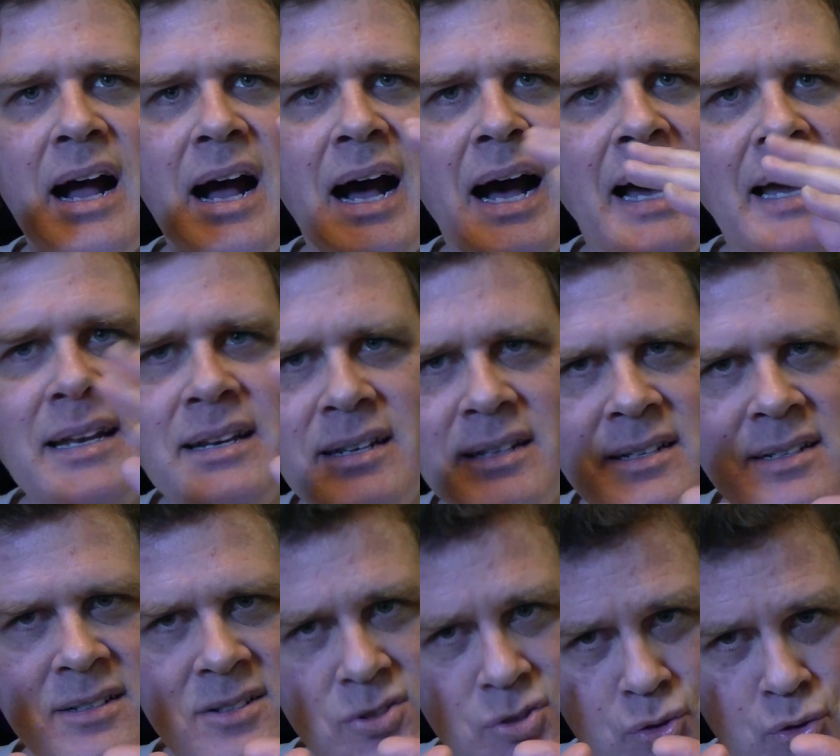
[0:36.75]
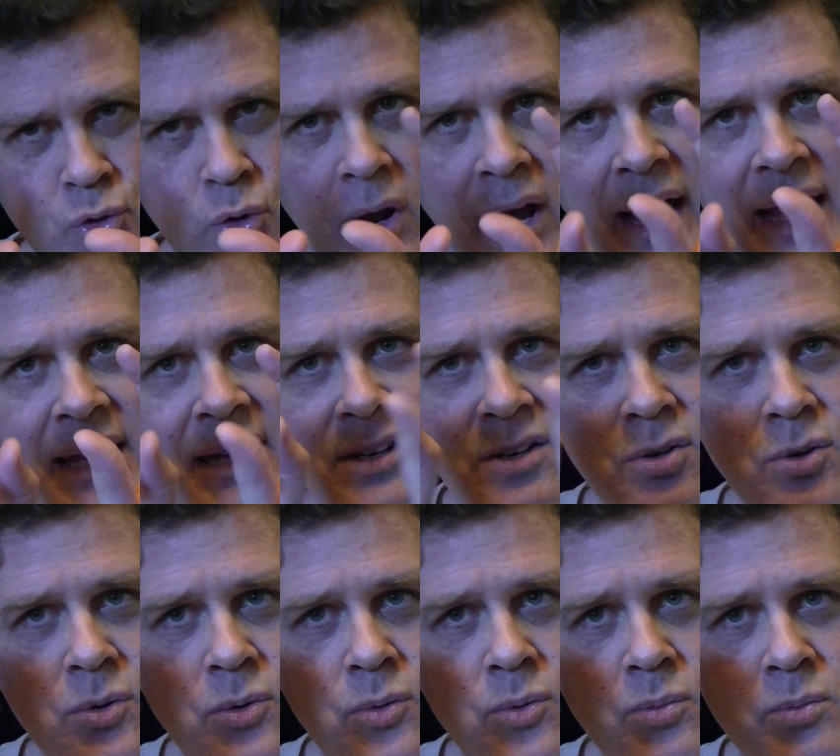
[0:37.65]
I try
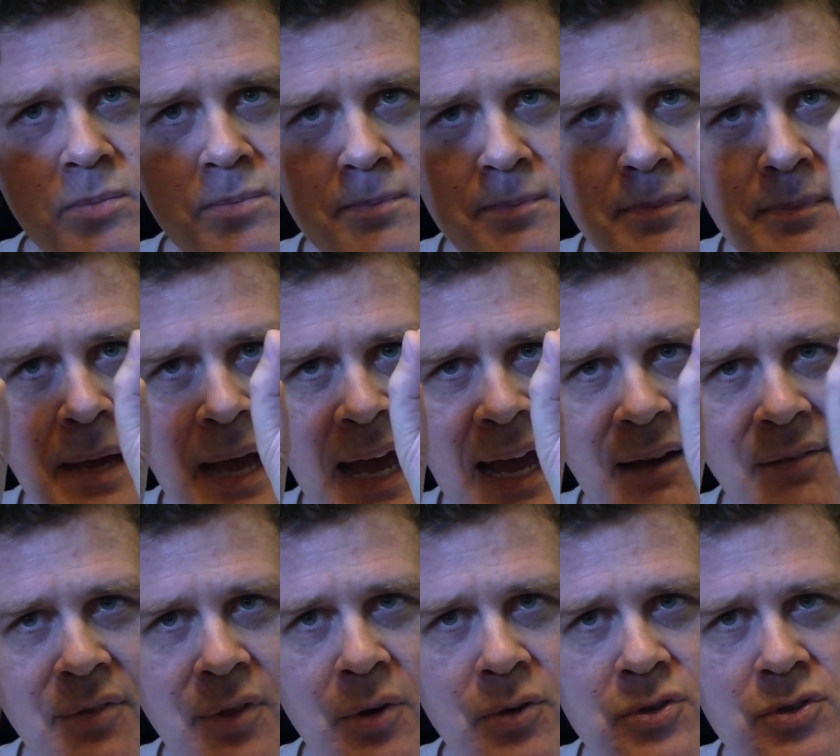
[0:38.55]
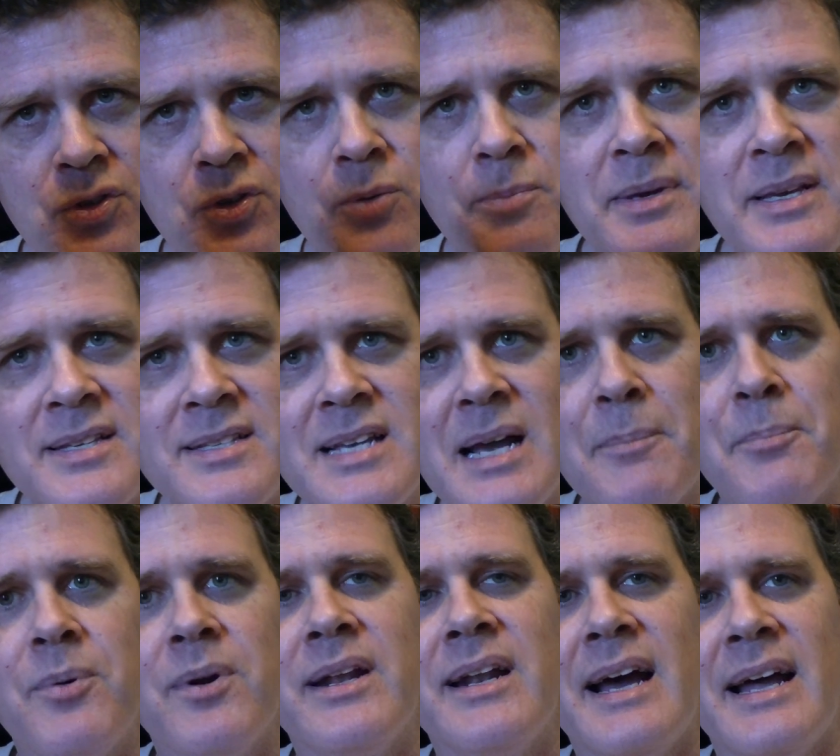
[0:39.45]
to have those two be
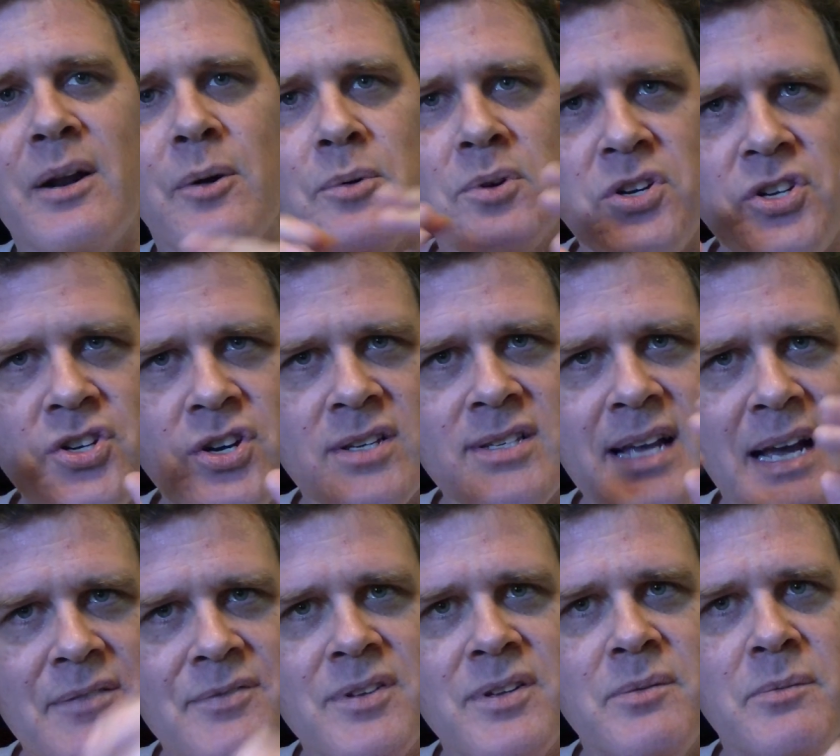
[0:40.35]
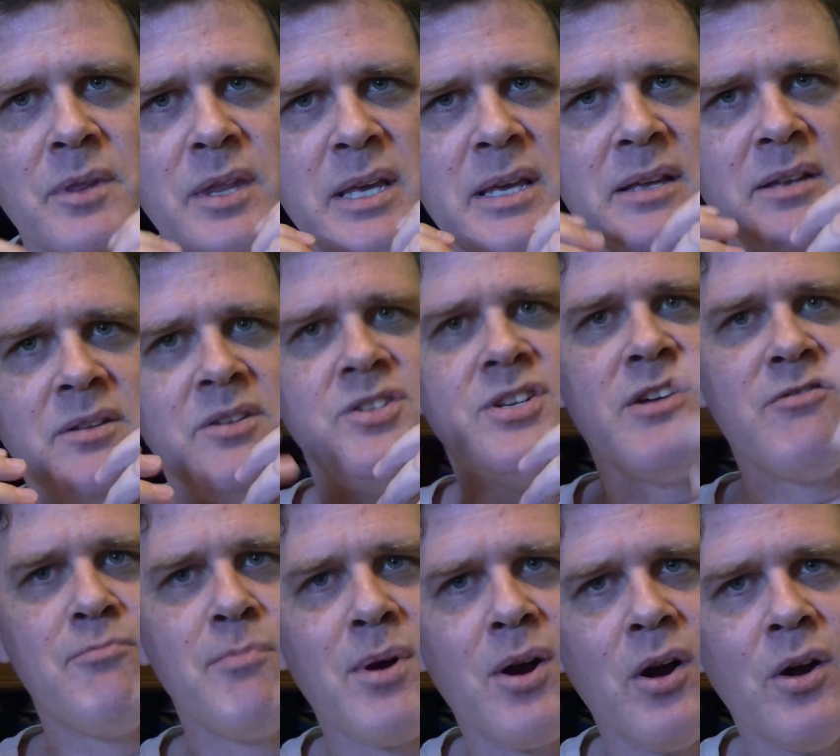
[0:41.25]
separate. I don't just have the, the
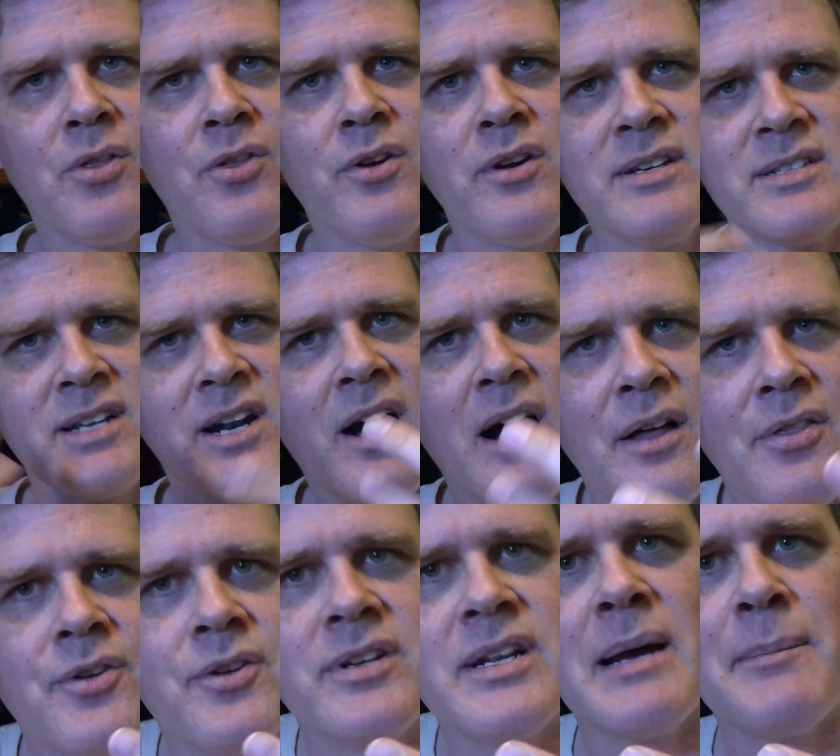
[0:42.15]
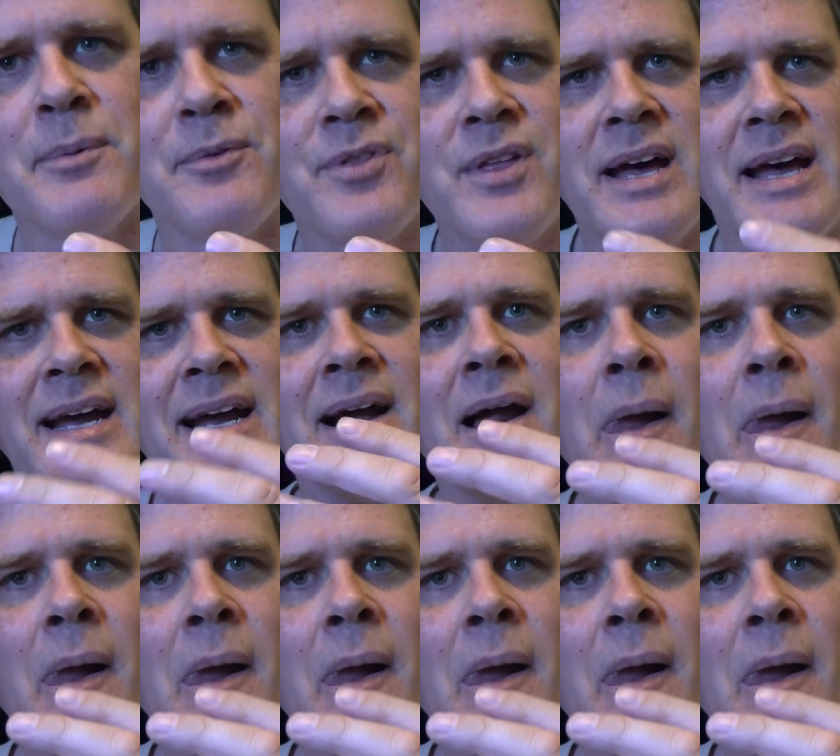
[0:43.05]
Jeff MacArthur as an author type of thing.